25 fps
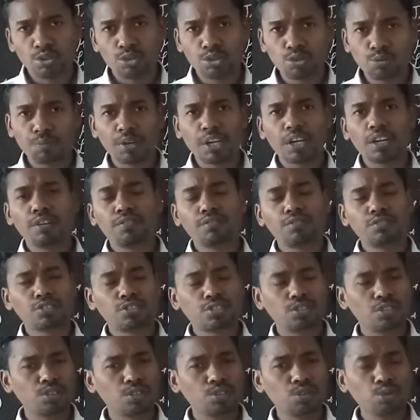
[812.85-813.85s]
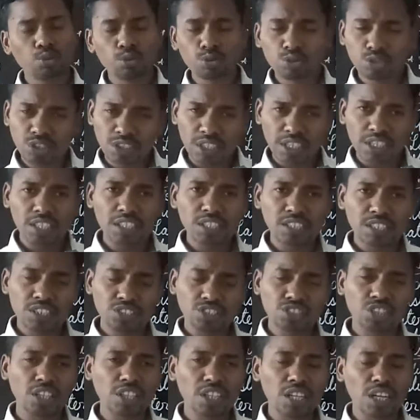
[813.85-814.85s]
You might have studied
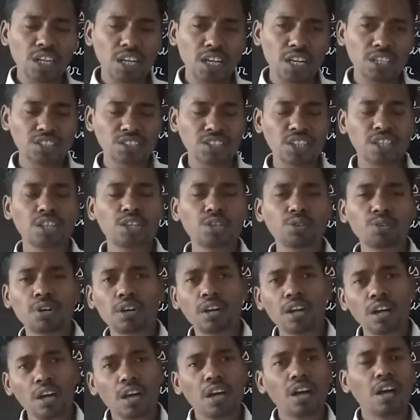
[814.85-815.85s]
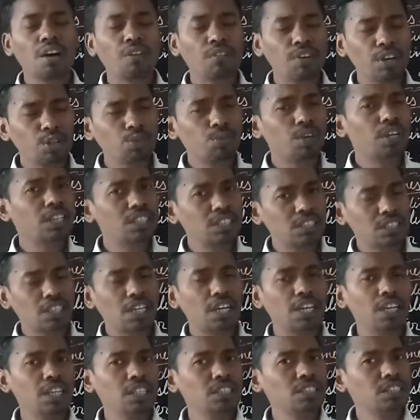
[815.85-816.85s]
this Jatakas when you were in
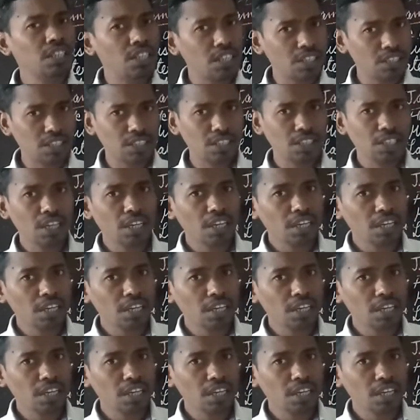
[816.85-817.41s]
standard 6.